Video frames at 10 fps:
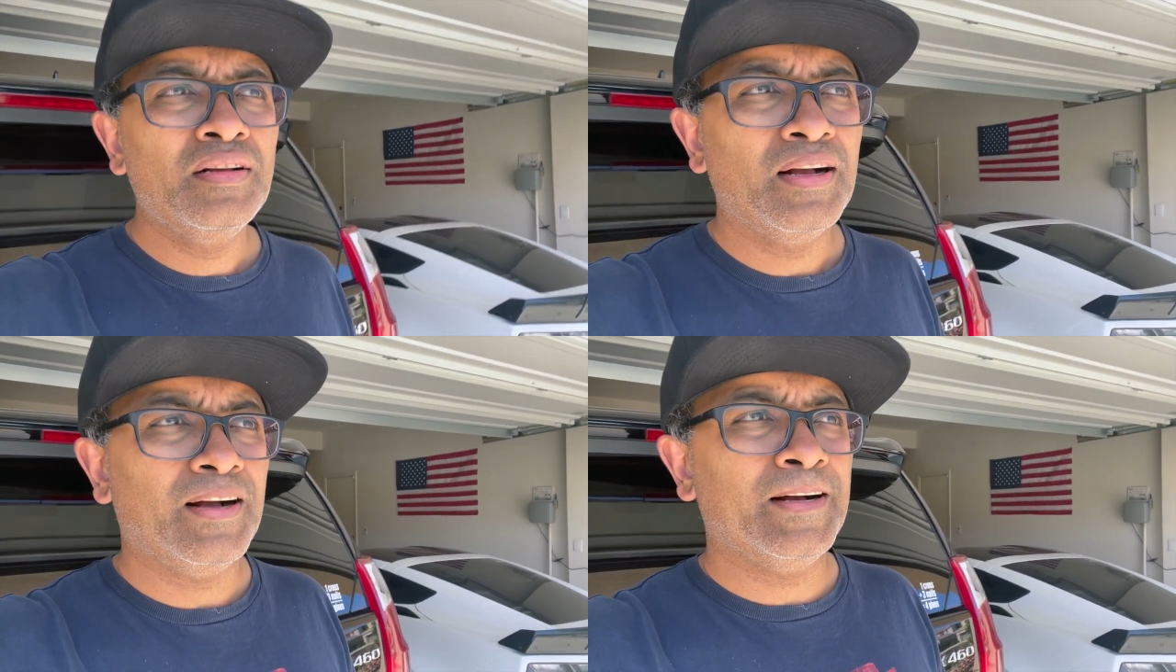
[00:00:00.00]

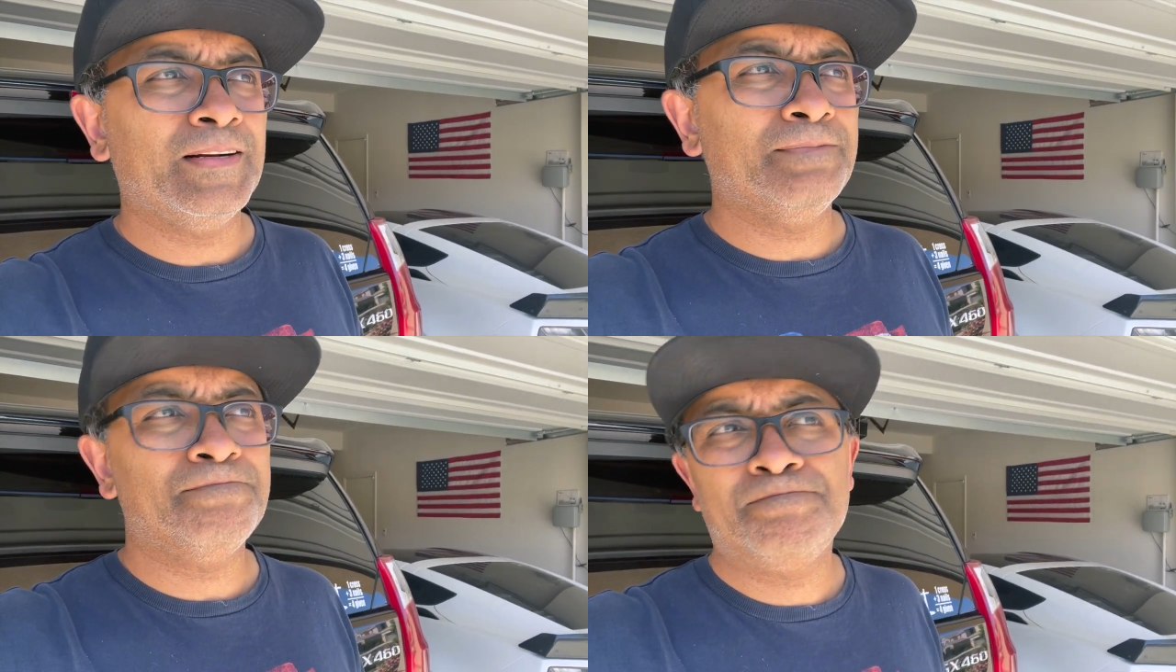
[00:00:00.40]

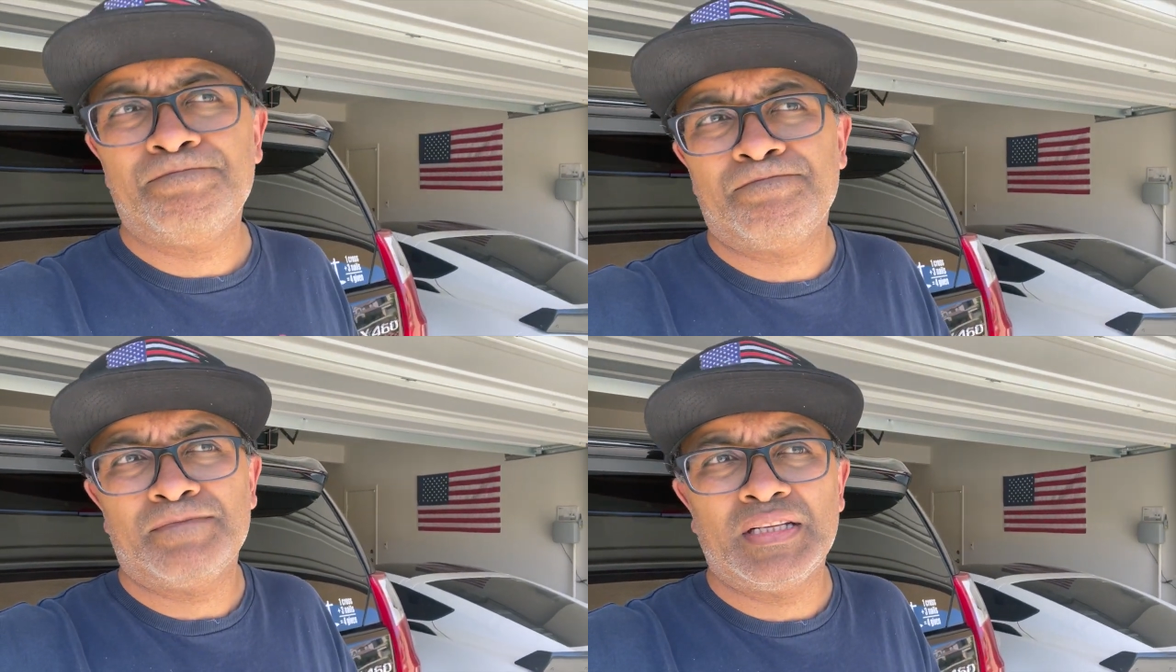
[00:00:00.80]
um,
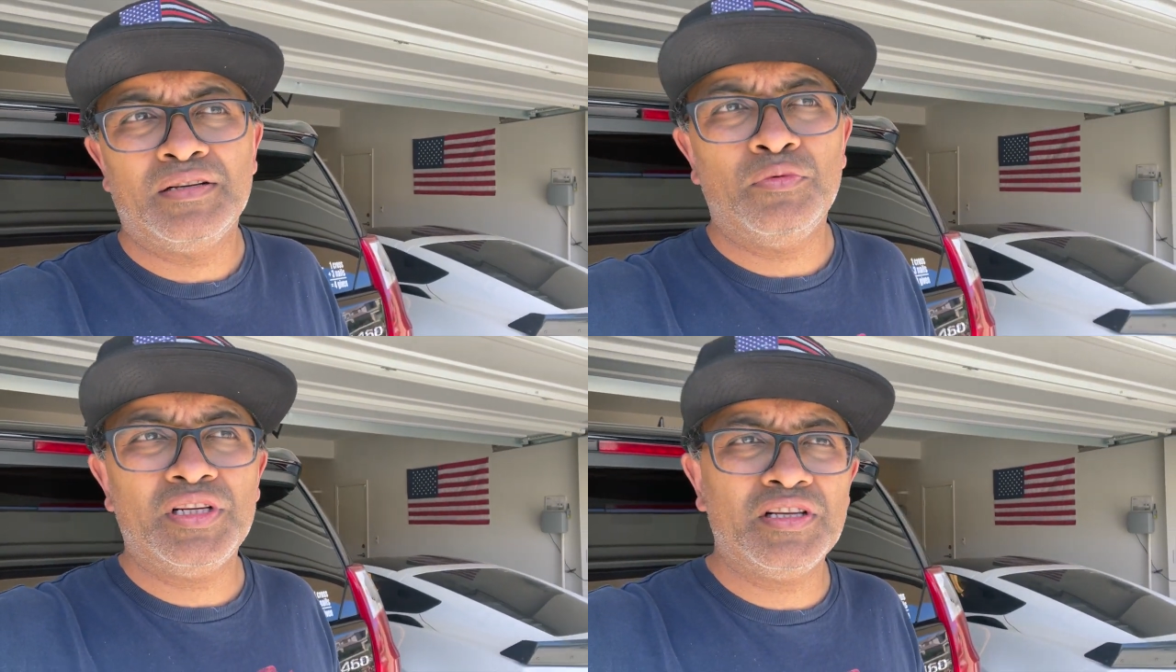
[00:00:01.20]

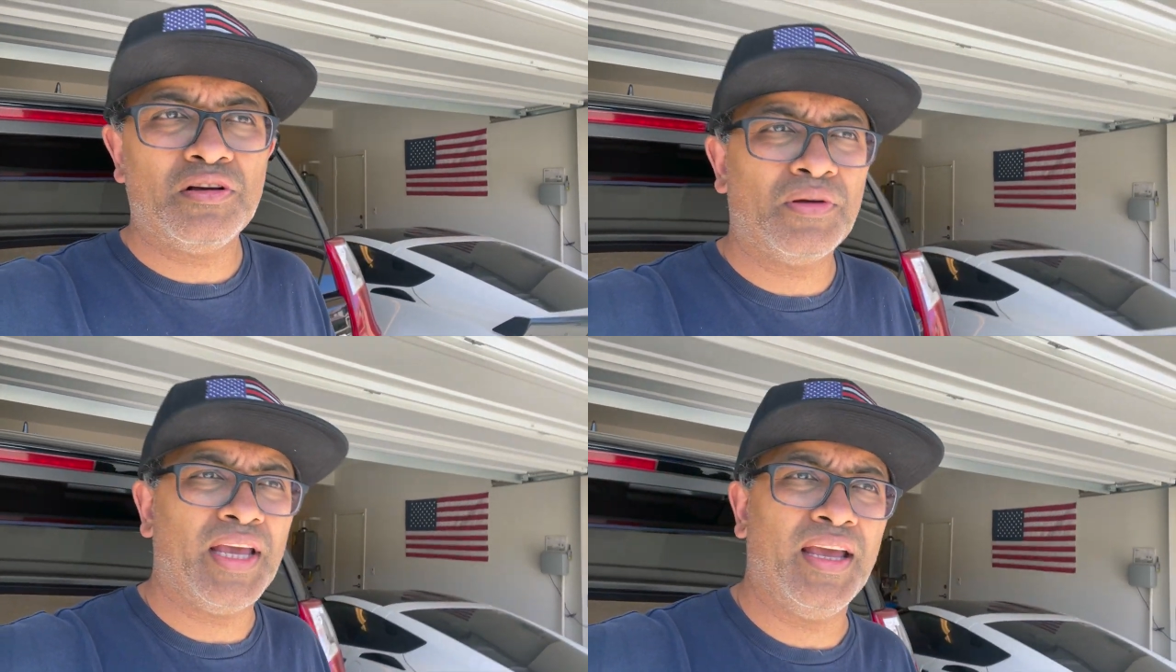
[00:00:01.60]
which is
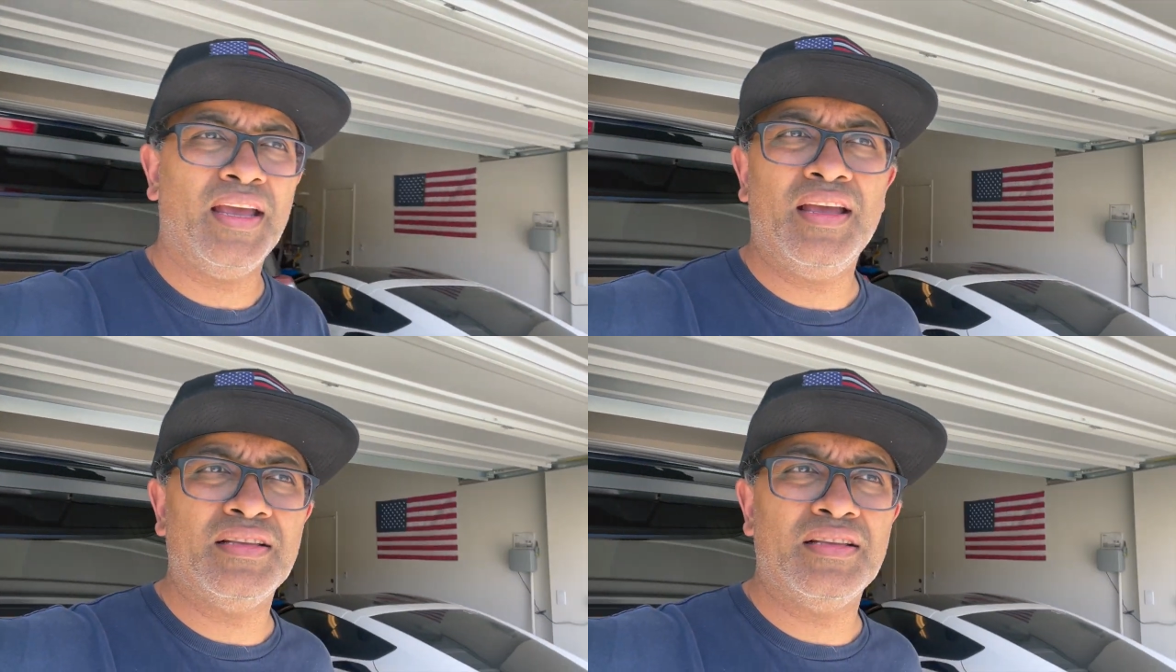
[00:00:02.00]
okay.